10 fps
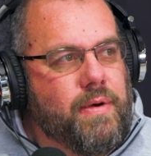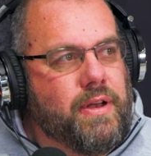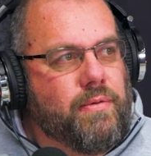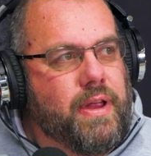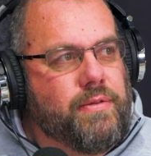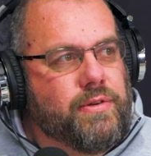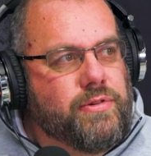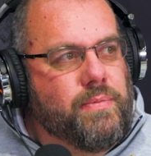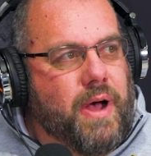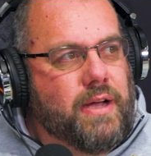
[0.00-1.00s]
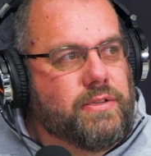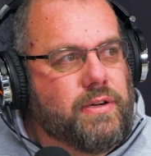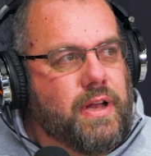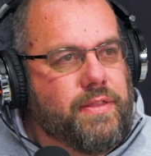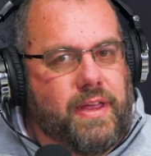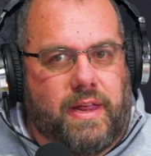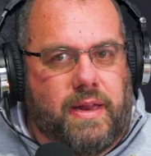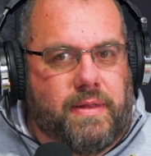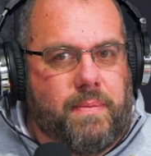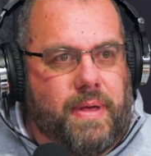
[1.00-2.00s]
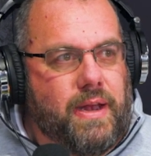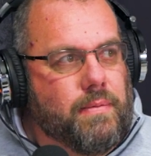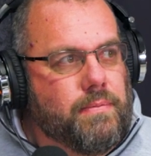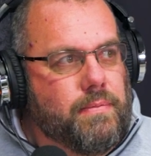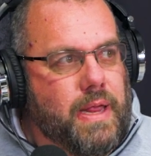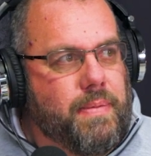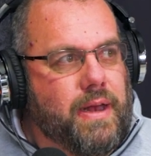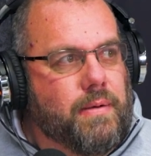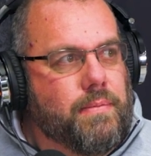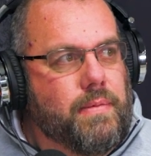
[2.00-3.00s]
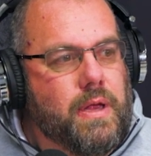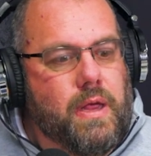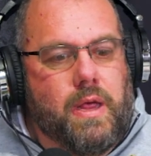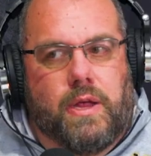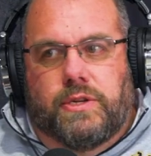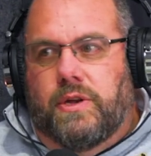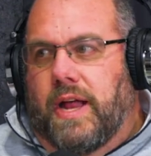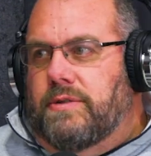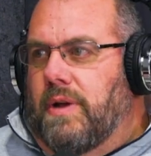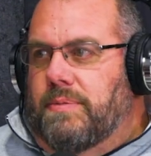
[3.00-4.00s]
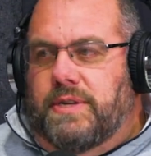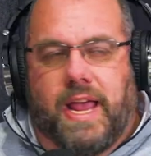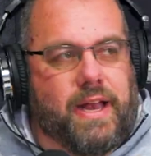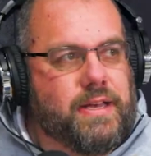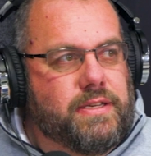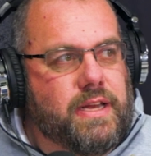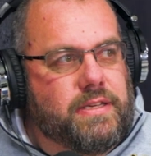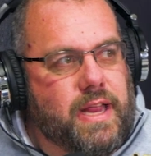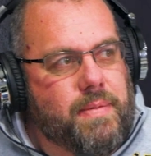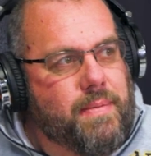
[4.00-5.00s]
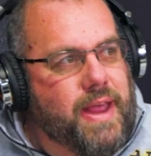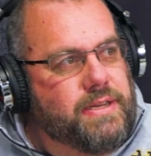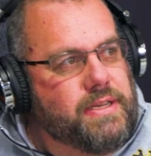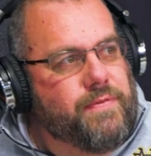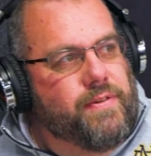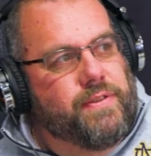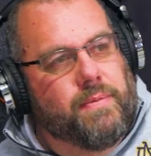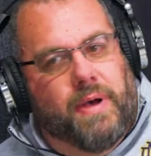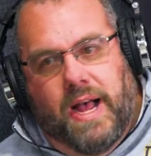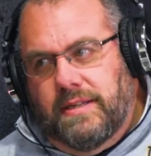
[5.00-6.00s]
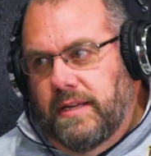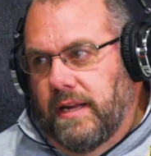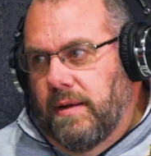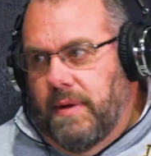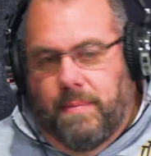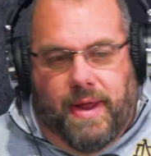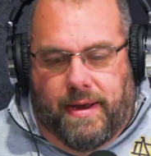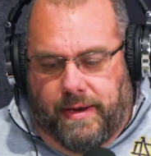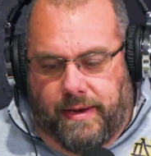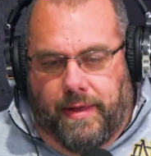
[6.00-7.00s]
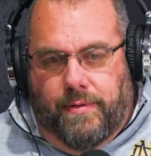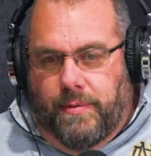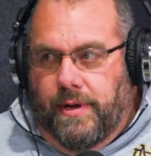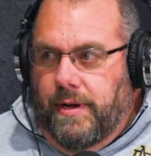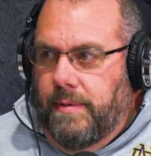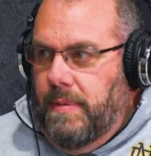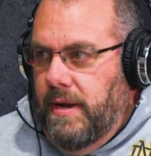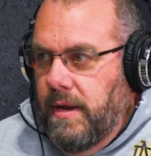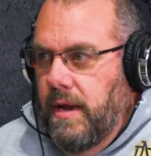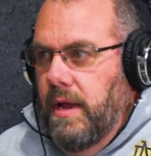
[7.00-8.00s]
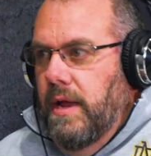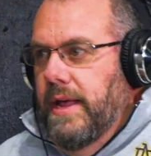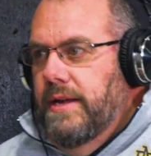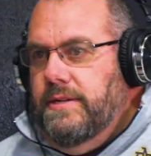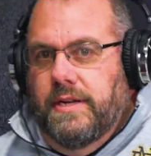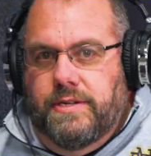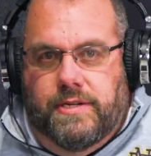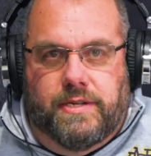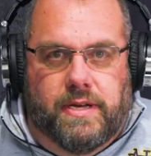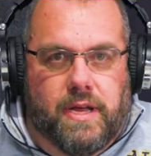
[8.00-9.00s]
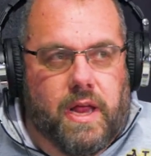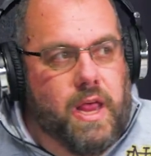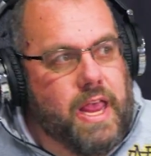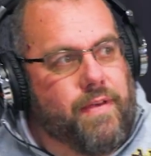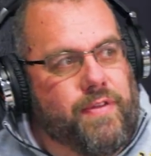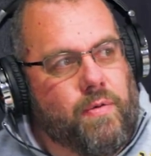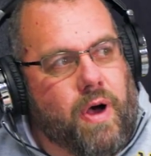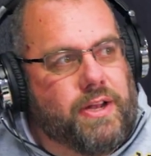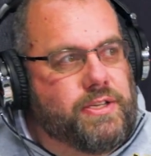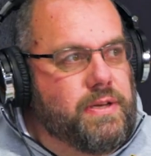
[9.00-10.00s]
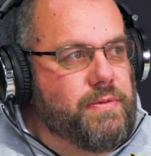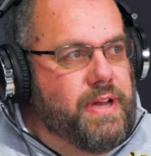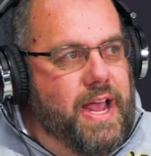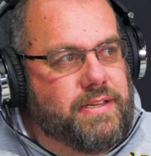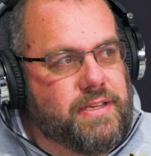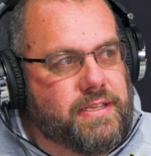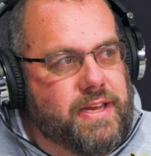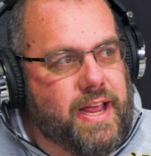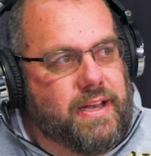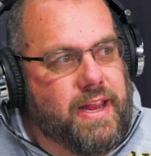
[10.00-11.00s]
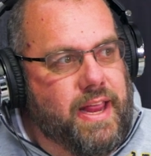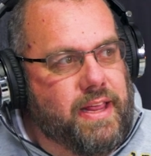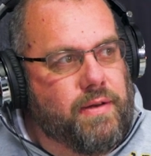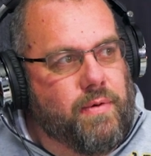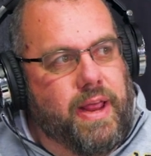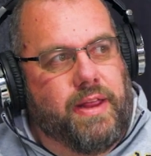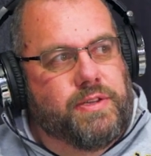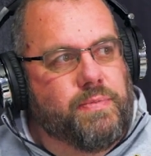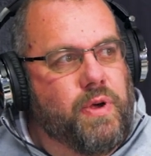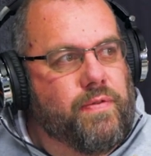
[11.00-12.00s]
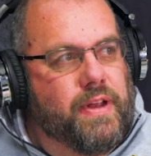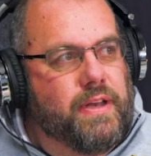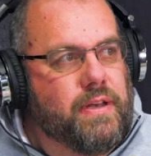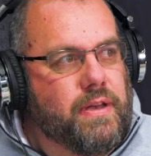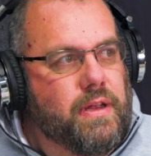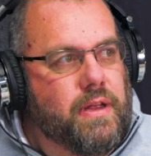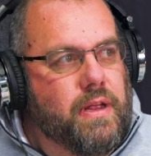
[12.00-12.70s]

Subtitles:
He went in the ring with a true boxer, and I think they beat him. He beat him. So that's what I'm saying. It's MMA is different than boxing. I mean, I'm not either one, but it's just if you watched Tyson's technique and the way he's moving,